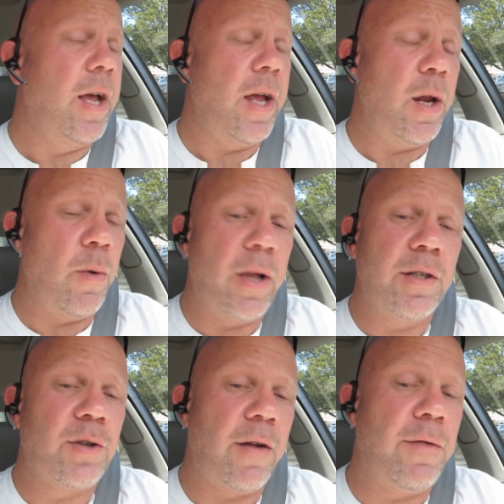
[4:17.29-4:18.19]
Anyway,
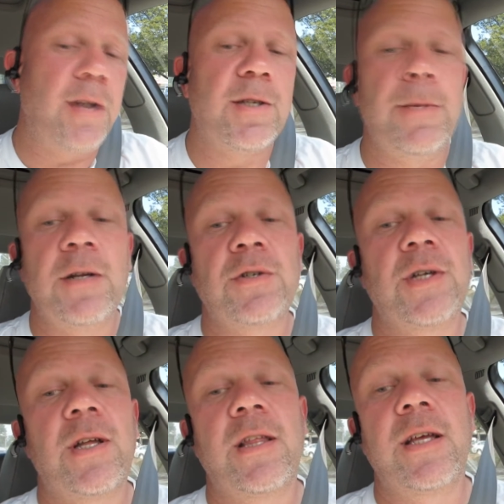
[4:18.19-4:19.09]
let's try to find some
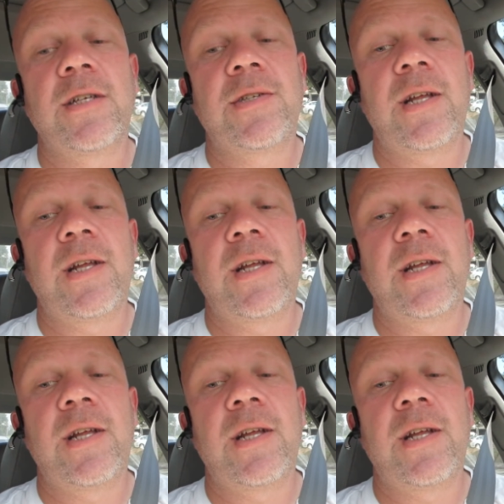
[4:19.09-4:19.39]
interesting things